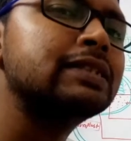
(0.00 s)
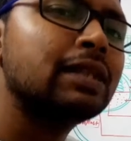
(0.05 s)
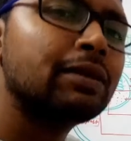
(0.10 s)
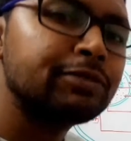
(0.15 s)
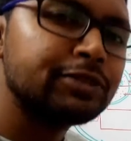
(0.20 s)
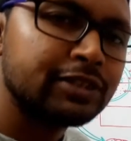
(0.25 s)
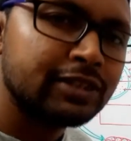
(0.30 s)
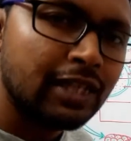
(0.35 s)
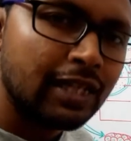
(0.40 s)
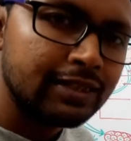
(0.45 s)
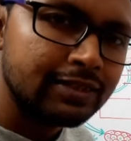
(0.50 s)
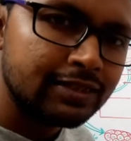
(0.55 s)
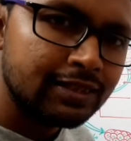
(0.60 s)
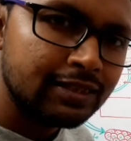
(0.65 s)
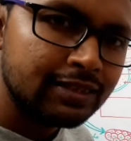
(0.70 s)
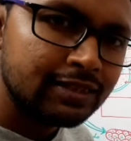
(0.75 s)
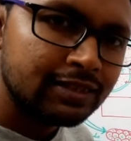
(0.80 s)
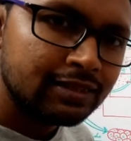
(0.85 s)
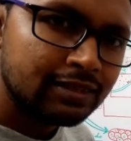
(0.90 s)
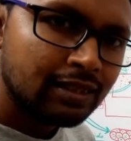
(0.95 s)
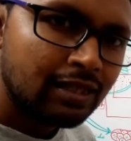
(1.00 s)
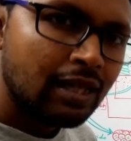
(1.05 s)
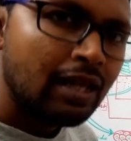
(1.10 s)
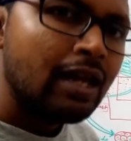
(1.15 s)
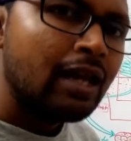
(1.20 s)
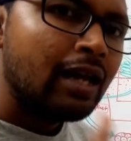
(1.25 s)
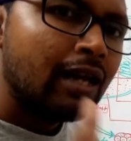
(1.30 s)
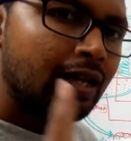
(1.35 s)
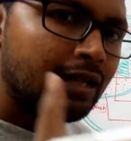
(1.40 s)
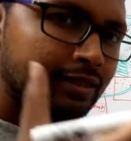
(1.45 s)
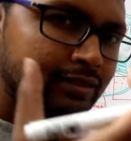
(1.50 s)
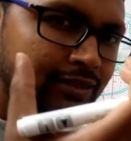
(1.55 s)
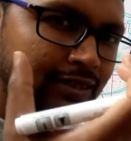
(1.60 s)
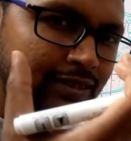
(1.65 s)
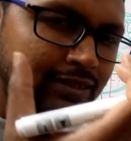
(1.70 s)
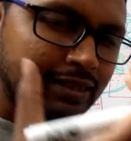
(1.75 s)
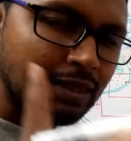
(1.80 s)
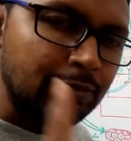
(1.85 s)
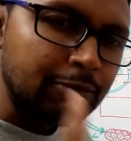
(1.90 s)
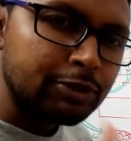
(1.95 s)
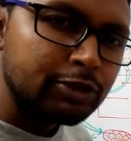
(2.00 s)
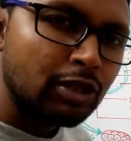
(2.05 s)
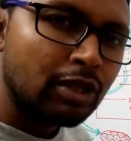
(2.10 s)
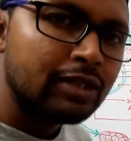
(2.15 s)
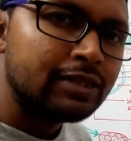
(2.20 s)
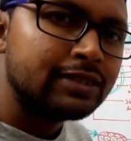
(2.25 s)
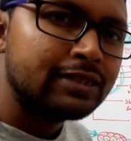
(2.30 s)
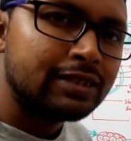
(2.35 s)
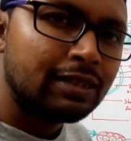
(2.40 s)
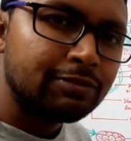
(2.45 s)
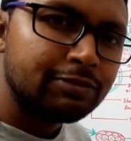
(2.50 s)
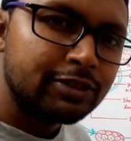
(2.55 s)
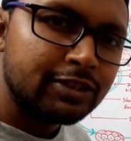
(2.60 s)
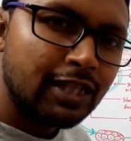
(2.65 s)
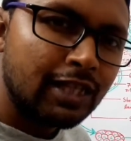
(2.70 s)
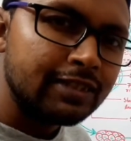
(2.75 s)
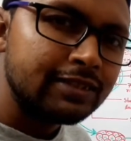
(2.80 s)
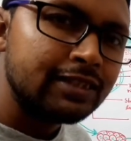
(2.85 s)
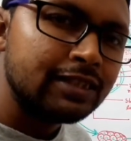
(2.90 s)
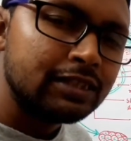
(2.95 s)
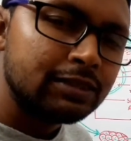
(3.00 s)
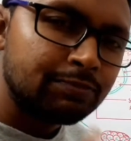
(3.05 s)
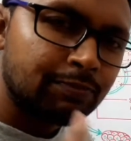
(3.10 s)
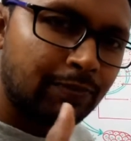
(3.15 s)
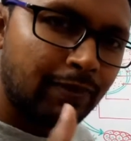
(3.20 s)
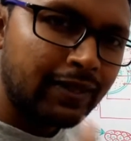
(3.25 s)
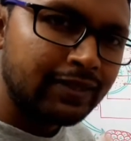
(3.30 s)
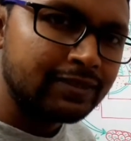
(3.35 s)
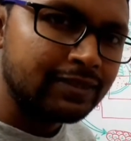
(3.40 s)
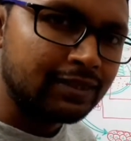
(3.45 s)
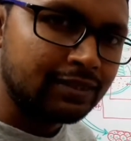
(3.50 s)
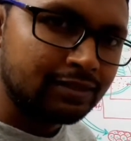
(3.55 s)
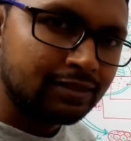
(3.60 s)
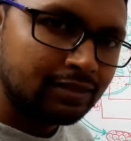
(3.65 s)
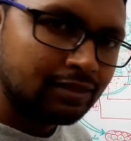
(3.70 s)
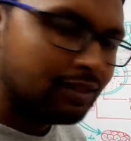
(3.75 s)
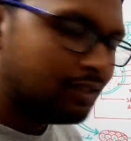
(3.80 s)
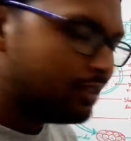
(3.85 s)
substances, as a semi-solid substances present